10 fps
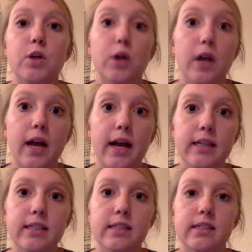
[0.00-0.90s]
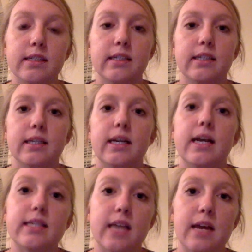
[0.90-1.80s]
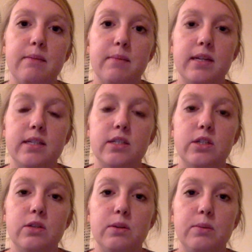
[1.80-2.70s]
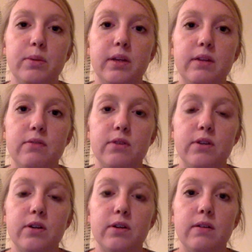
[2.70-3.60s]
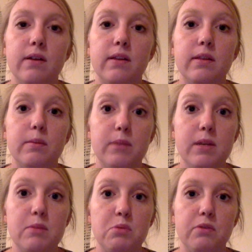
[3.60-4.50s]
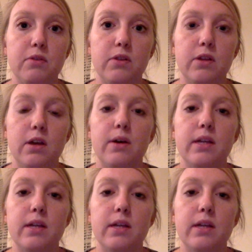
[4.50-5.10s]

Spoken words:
correct assignment to complete for the e-portfolio.